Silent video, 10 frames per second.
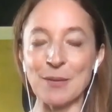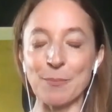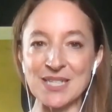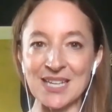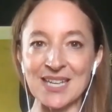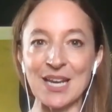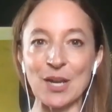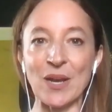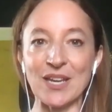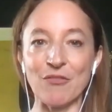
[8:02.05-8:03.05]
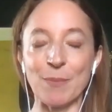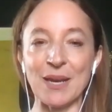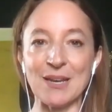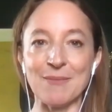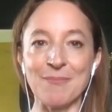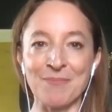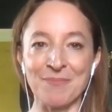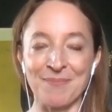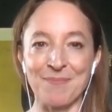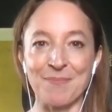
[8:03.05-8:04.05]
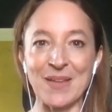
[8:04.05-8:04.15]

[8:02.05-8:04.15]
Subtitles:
And I think particularly when you've been